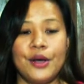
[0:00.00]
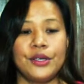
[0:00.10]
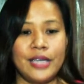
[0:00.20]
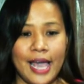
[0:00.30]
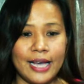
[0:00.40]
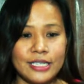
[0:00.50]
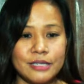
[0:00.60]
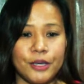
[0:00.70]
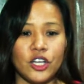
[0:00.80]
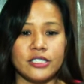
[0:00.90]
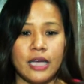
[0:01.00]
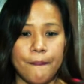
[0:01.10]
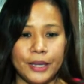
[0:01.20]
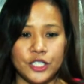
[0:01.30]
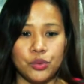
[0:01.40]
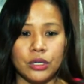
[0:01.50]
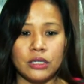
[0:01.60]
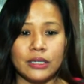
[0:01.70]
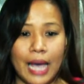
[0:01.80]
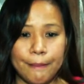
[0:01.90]
Yes, because
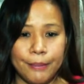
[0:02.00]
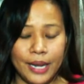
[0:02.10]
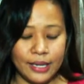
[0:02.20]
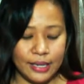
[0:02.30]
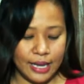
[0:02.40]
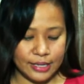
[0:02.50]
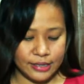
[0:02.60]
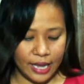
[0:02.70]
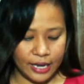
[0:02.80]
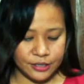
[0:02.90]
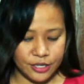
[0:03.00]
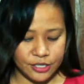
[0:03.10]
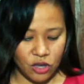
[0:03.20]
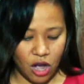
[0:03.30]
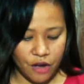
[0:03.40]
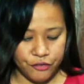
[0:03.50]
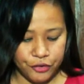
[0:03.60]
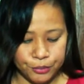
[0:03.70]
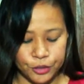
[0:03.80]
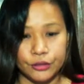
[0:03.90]
habitual gambling is a
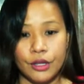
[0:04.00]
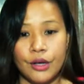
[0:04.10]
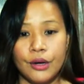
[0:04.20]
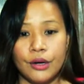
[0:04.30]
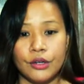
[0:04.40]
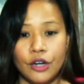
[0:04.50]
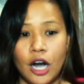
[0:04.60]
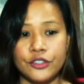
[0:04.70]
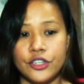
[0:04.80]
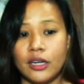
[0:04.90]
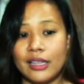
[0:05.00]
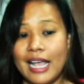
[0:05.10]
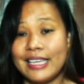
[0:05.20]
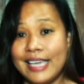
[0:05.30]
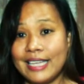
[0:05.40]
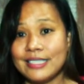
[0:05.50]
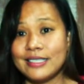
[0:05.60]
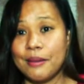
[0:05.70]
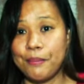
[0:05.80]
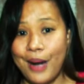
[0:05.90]
dishonorable conduct
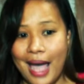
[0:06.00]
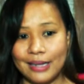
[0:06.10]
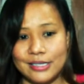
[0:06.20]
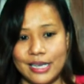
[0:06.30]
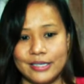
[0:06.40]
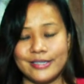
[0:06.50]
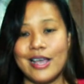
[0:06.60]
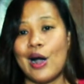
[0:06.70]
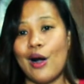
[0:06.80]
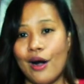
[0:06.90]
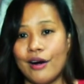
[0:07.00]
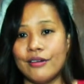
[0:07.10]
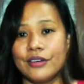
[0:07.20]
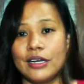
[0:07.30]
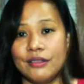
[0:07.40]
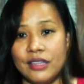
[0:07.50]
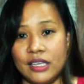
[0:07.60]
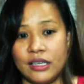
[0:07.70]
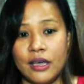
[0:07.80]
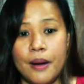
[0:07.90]
against the practice of
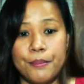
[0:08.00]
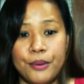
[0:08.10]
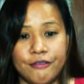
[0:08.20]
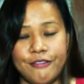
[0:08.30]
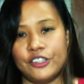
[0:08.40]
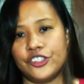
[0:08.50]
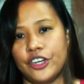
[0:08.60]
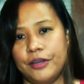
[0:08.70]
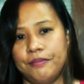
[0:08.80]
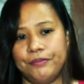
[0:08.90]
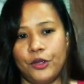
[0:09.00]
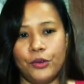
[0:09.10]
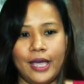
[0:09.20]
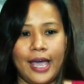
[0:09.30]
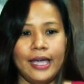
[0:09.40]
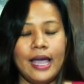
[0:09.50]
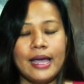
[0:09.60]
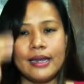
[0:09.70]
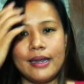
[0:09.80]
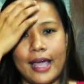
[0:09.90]
the profession. Okay,
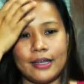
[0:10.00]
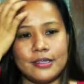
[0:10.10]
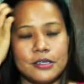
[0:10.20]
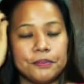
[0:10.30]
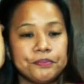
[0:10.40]
next.